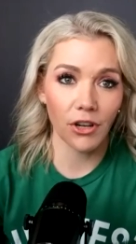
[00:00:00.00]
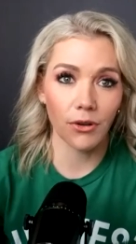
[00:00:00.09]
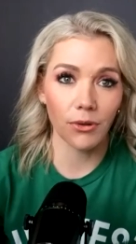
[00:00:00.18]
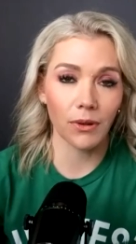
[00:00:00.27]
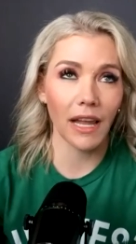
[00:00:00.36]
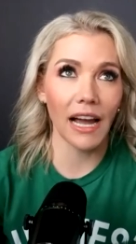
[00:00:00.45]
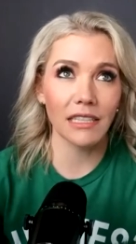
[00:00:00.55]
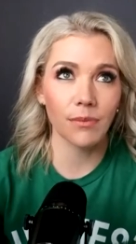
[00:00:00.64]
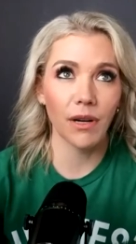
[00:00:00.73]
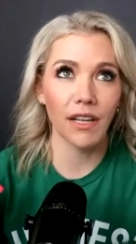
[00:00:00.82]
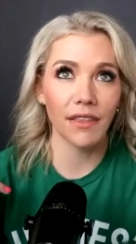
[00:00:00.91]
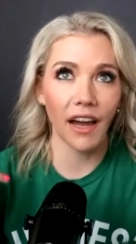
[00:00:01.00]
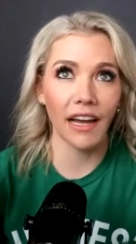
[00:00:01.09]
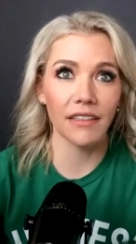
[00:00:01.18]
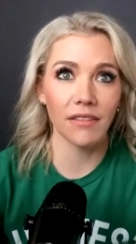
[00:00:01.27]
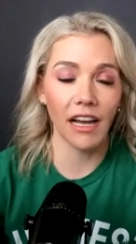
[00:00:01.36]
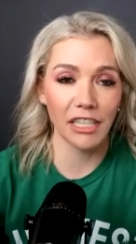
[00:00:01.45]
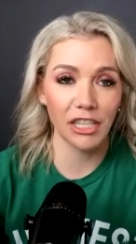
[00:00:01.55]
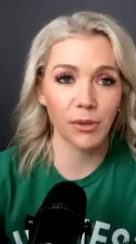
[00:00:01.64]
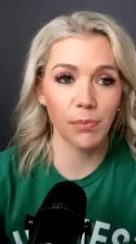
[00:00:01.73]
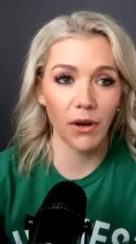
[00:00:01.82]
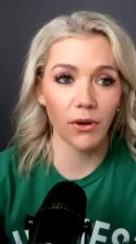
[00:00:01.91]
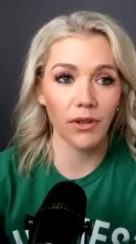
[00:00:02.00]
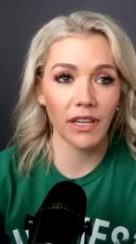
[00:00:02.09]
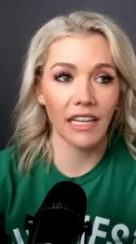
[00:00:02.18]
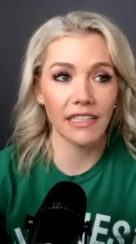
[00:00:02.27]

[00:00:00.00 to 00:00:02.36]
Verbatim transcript: So last month I, I spoke